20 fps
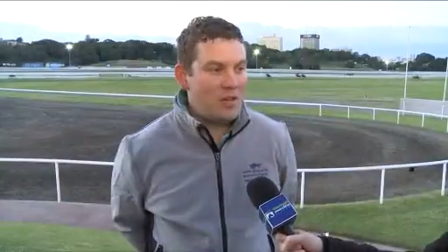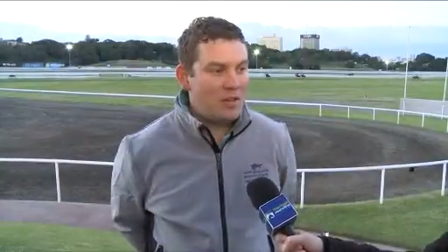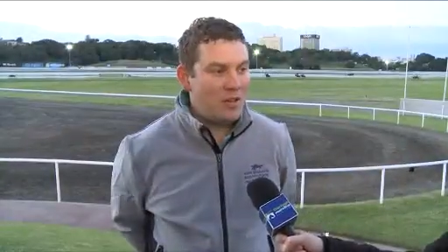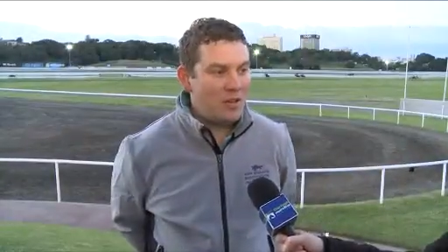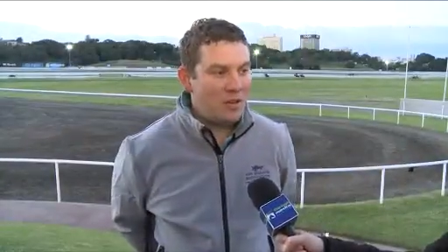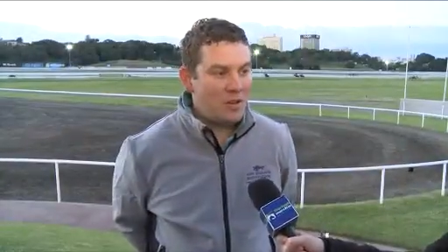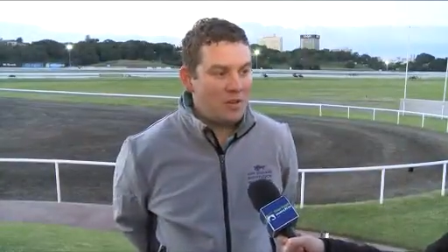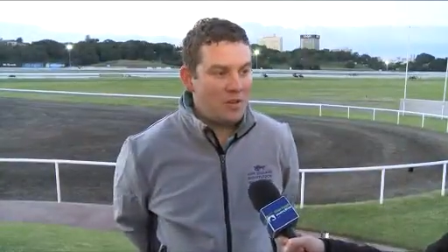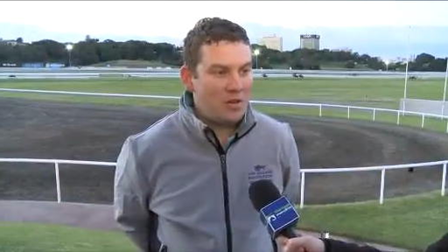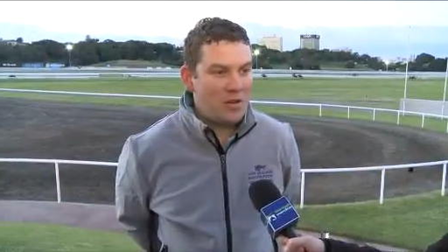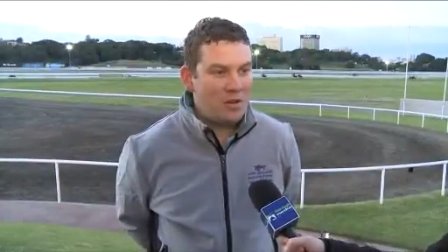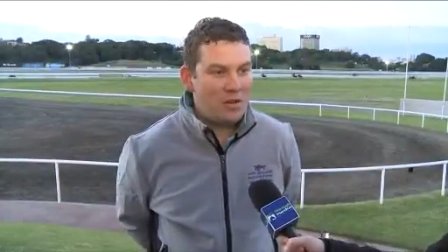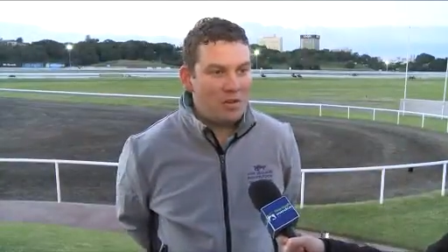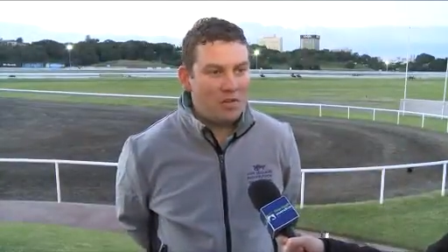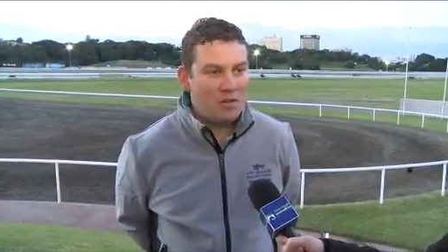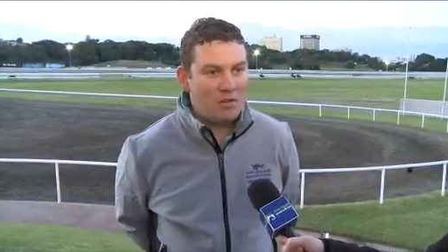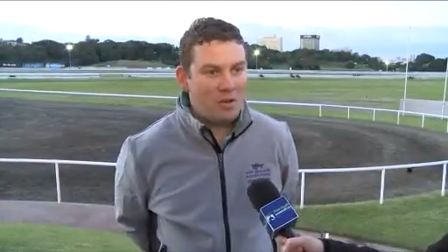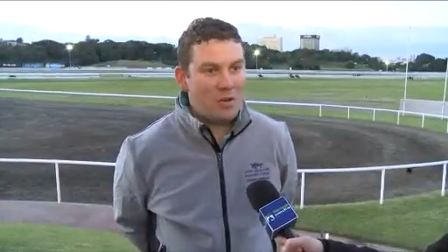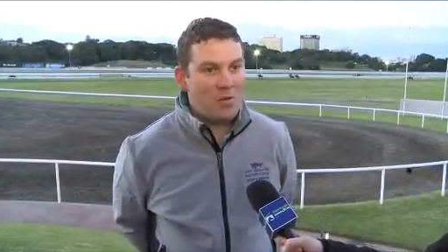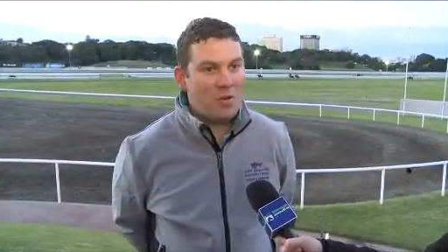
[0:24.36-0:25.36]
you know, they're only
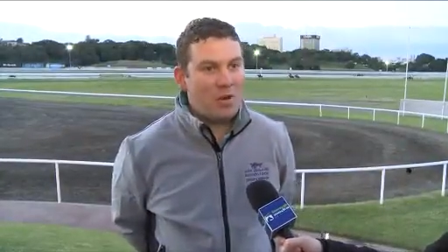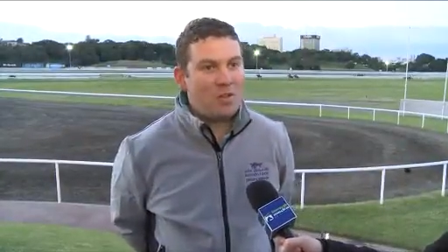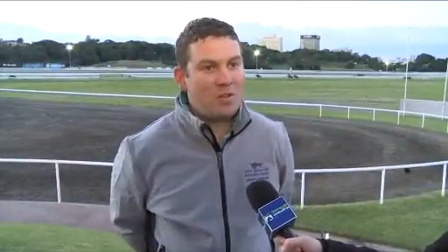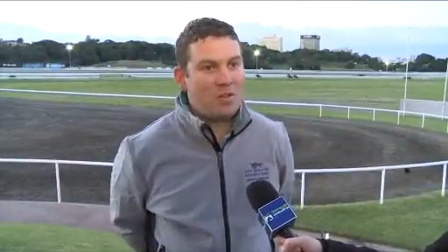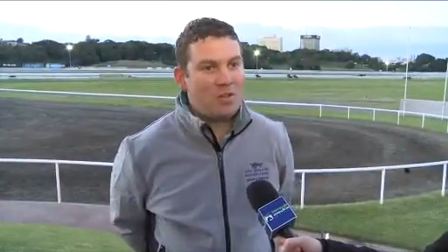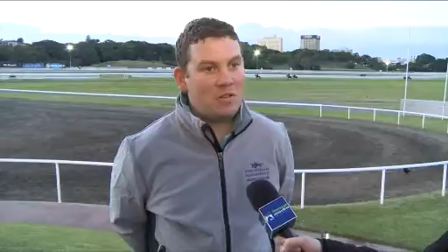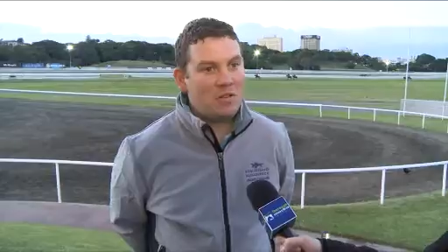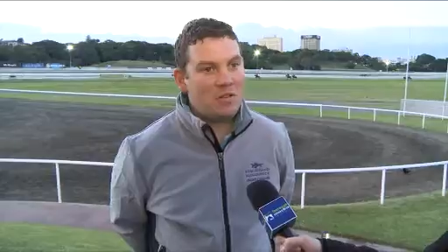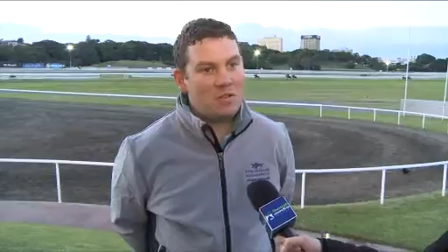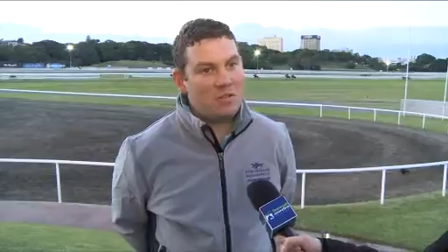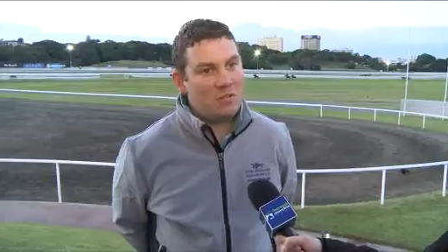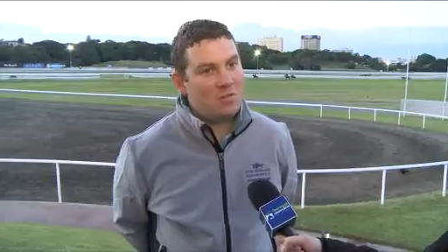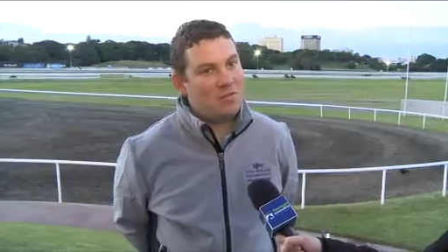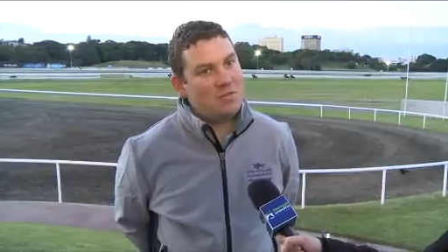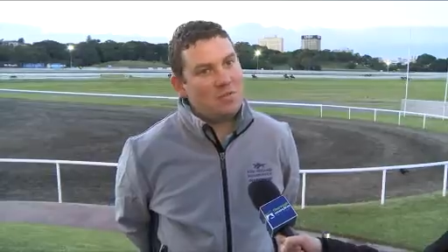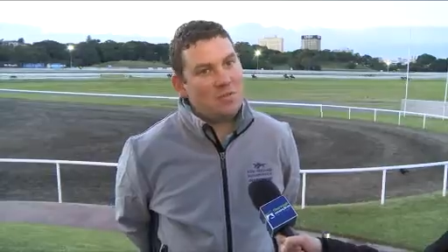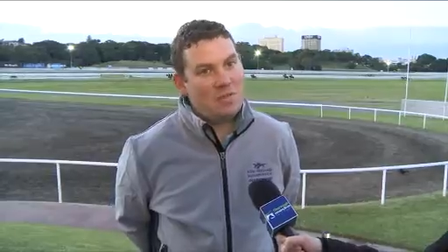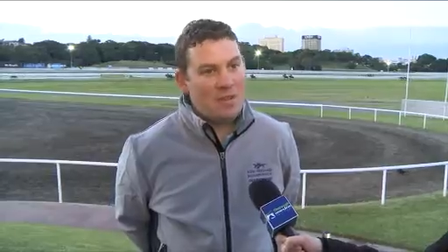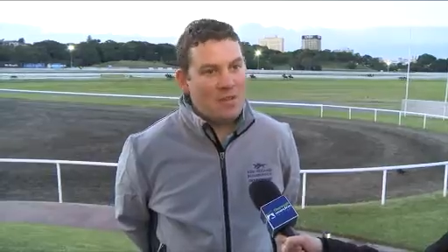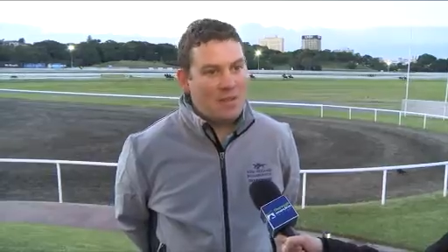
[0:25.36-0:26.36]
three once, and
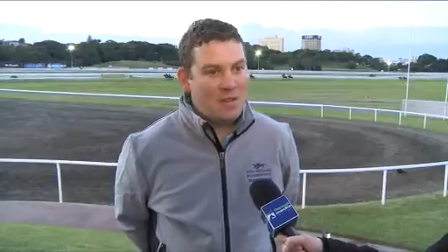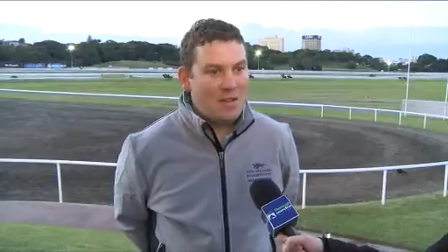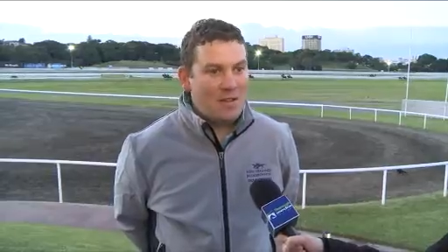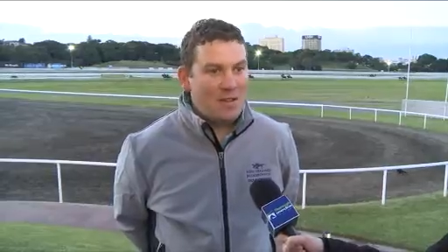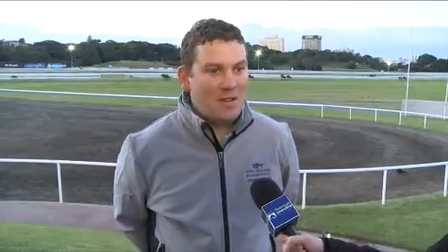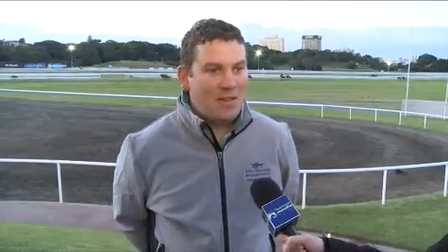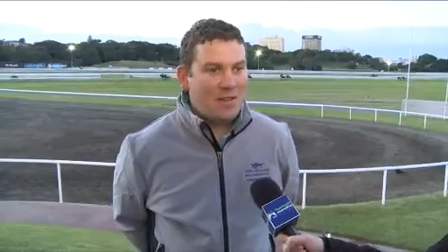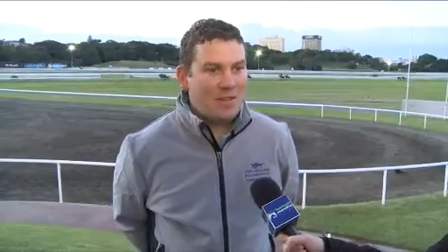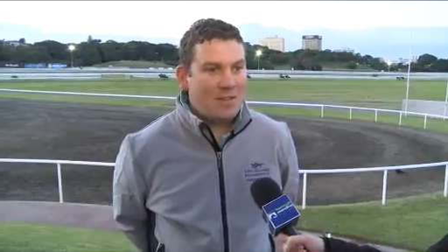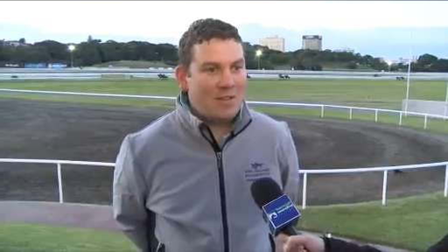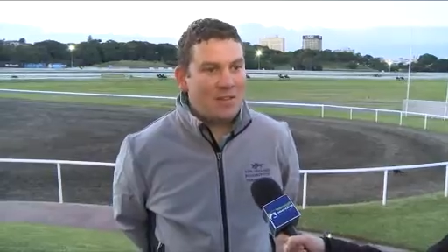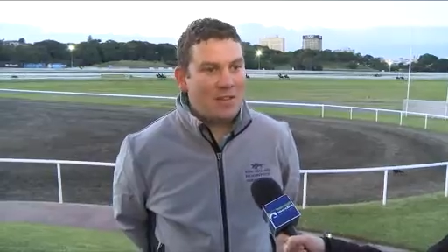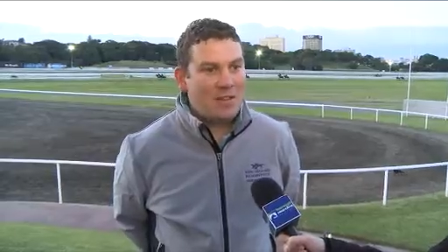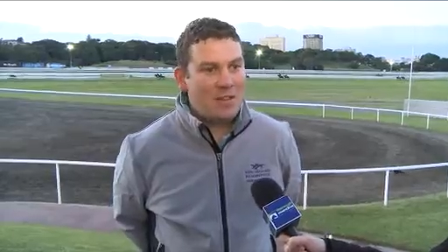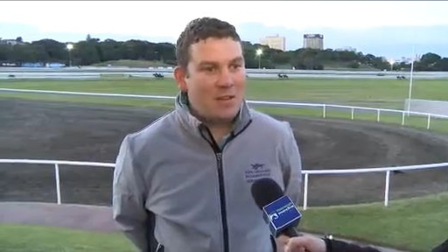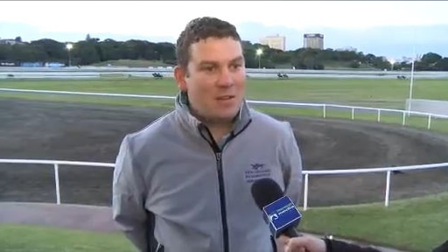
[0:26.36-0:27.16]
they